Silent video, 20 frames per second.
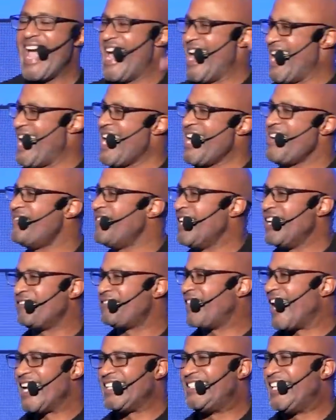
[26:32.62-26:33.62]
Even if
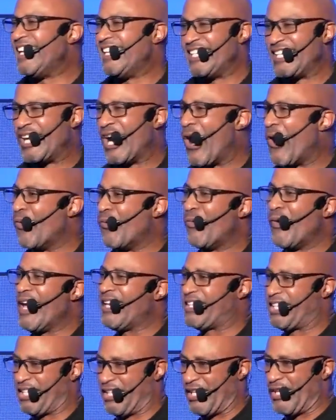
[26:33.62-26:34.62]
they didn't go
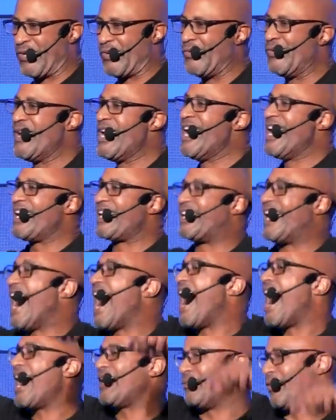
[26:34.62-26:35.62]
with you,
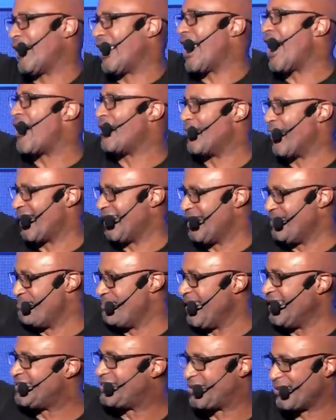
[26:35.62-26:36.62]
God will already
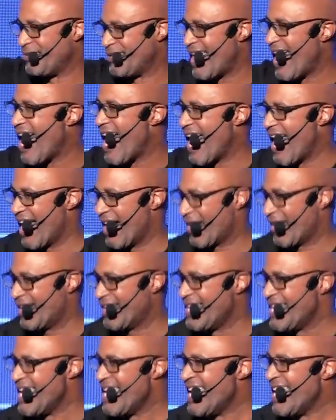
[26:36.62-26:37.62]
meet you
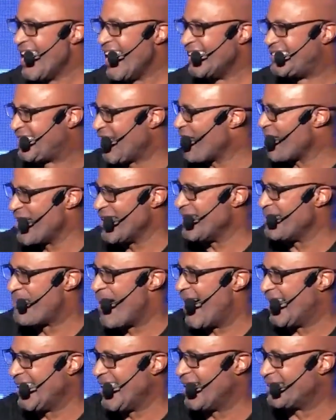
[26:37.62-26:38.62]
there. Is there
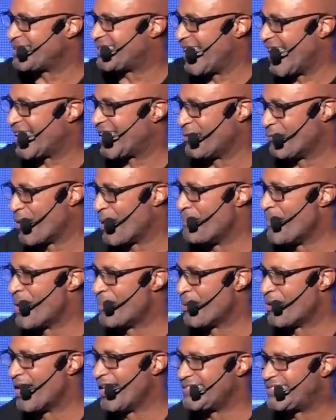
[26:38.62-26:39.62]
anybody else that can
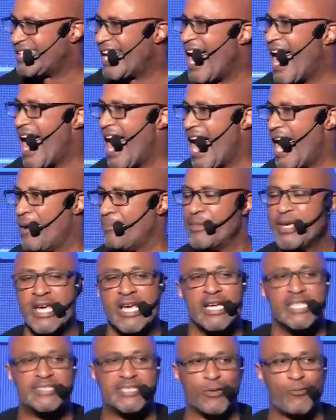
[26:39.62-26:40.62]
remember a time
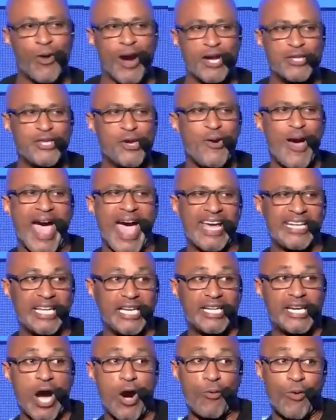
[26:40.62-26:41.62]
to where you had to
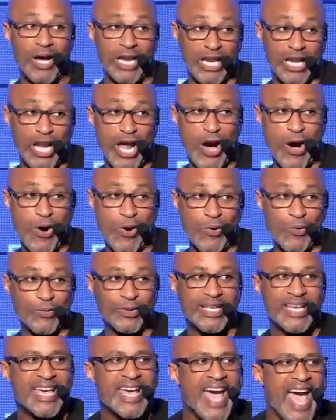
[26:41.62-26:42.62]
go
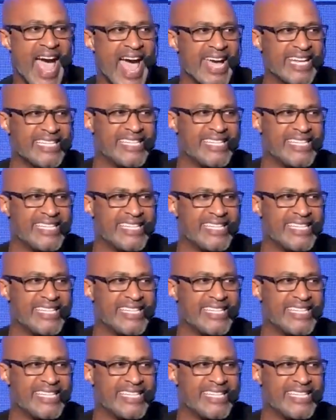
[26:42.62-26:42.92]
alone? And